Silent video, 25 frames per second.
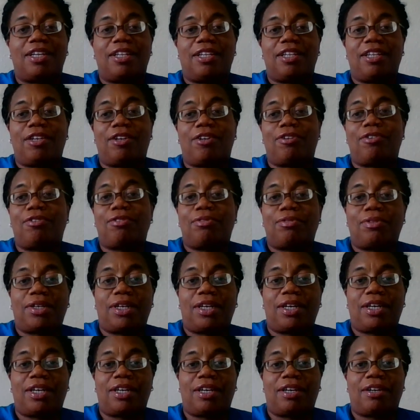little,
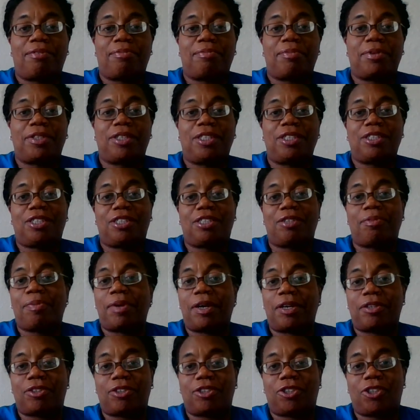but this is
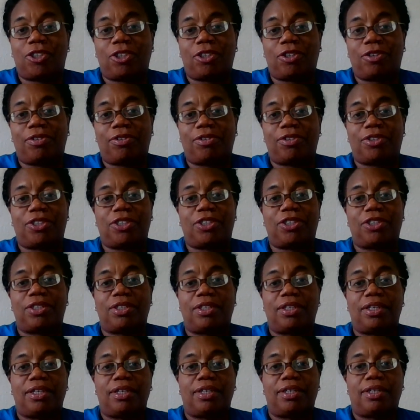about the church
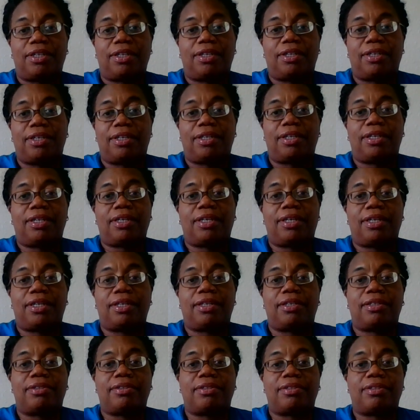
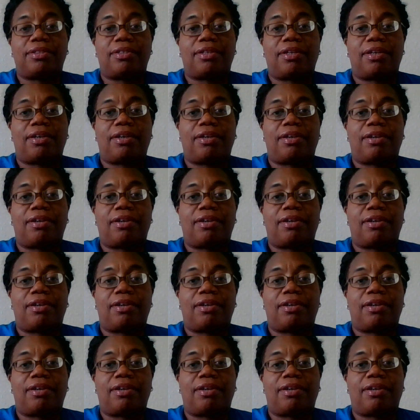and,